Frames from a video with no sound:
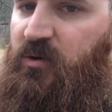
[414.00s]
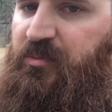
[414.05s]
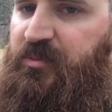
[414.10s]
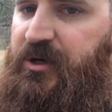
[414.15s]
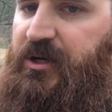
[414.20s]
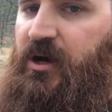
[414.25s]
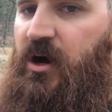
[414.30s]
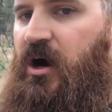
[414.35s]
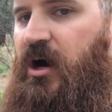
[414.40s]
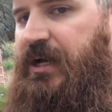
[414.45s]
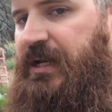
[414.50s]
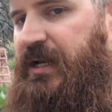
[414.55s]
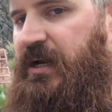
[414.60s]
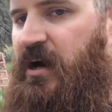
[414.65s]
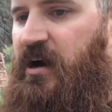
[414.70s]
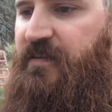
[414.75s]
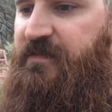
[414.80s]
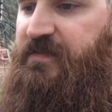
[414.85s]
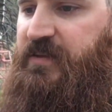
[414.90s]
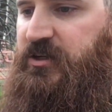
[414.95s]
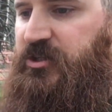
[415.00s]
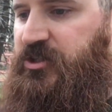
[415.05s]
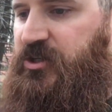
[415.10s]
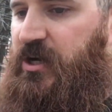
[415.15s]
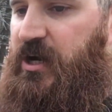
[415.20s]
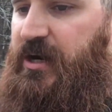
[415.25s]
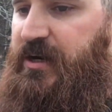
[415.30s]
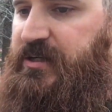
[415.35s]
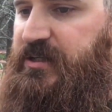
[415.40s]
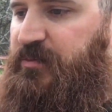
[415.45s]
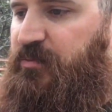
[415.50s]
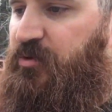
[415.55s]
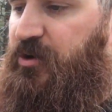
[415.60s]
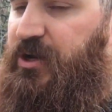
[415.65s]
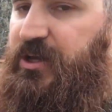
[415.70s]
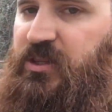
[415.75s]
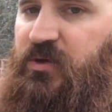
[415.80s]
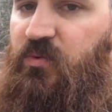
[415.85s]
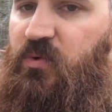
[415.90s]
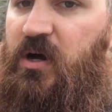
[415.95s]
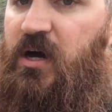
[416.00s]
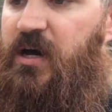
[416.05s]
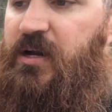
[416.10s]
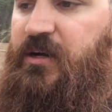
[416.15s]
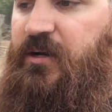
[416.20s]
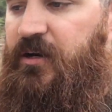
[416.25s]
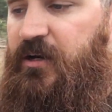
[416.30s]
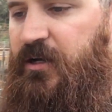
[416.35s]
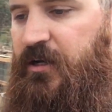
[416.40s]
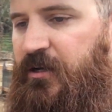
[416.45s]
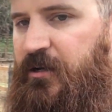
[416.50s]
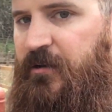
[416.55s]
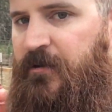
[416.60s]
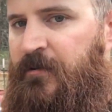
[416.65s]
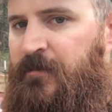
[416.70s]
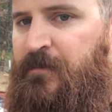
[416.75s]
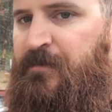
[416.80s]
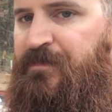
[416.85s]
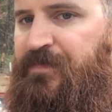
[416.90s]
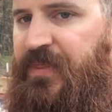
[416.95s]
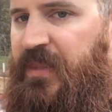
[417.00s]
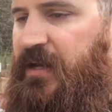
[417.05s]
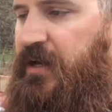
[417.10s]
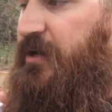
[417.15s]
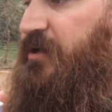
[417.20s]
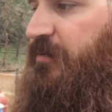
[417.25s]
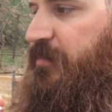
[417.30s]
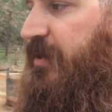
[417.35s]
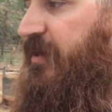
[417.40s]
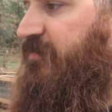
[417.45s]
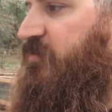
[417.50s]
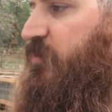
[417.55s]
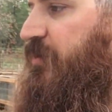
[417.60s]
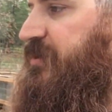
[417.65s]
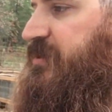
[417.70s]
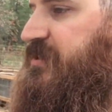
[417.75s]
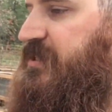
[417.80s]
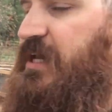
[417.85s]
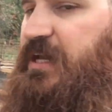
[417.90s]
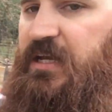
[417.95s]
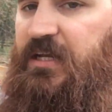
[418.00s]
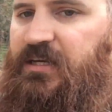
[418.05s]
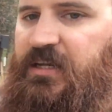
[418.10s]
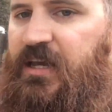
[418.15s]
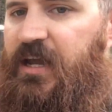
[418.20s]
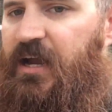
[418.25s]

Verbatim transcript: that we'll put on and off the truck to bring the water. Everyone's taken